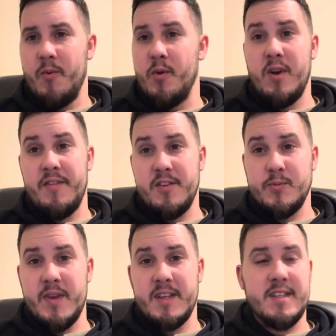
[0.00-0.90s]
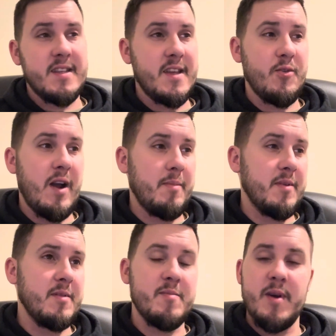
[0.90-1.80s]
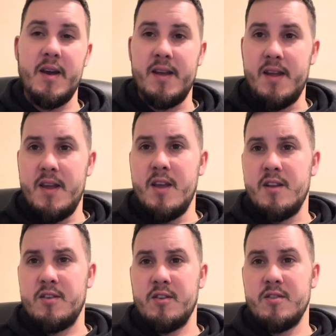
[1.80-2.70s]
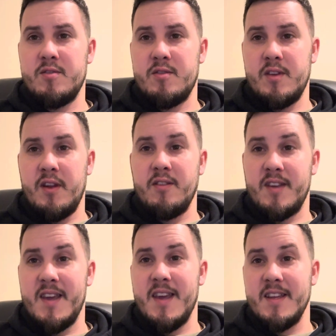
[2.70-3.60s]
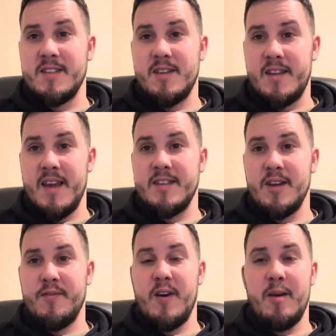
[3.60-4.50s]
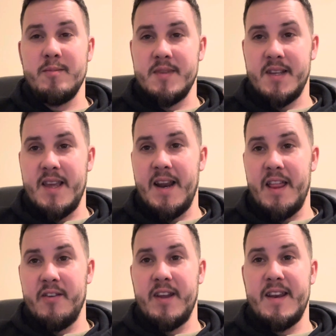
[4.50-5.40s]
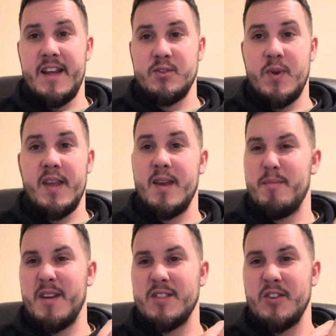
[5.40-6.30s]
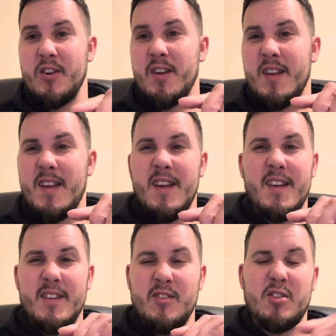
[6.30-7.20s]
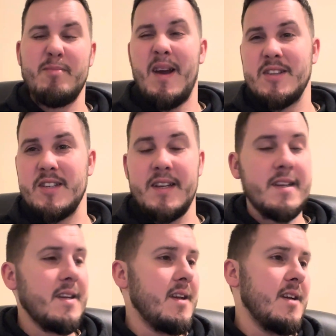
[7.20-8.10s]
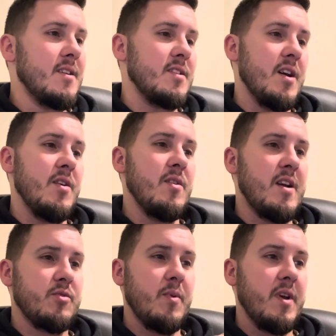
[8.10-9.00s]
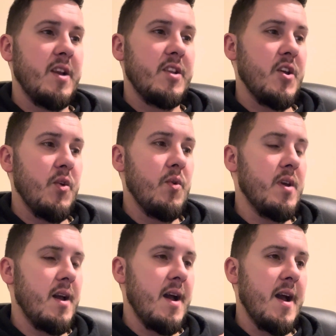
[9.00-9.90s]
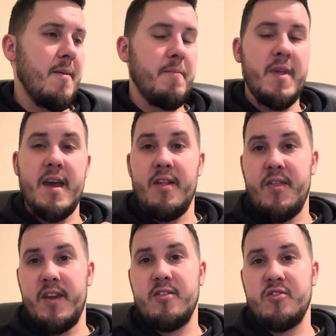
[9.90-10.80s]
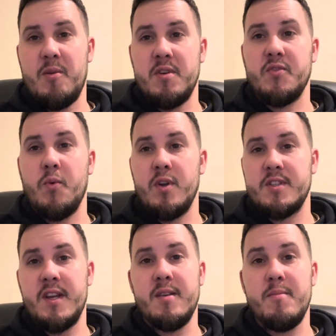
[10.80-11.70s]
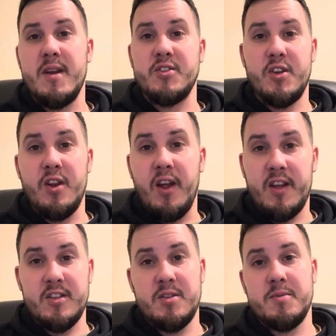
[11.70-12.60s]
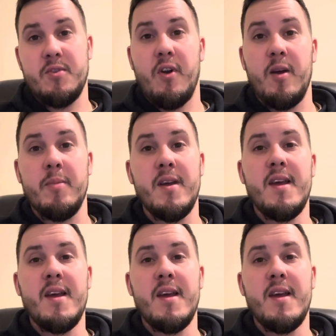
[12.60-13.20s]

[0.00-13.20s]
We all have those weeks. They all happen. But so, the key is get yourself up, get out there again next week and make sure you smash it. So that's what we're going to do. Yeah, thank you so much for watching. Make sure you like and subscribe.